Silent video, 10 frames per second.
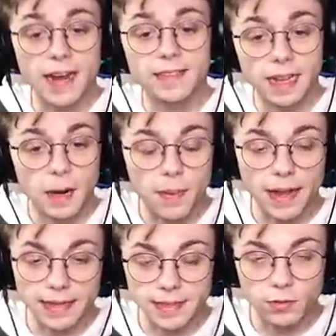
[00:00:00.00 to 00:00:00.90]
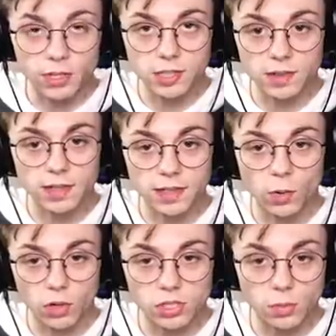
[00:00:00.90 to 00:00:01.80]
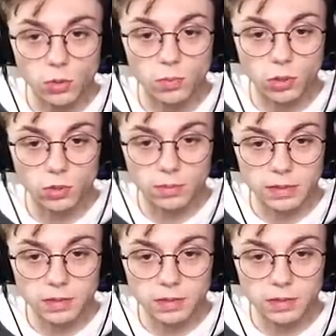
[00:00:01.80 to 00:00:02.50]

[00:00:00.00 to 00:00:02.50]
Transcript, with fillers: In a data pack I did recently, there was the Moobloom.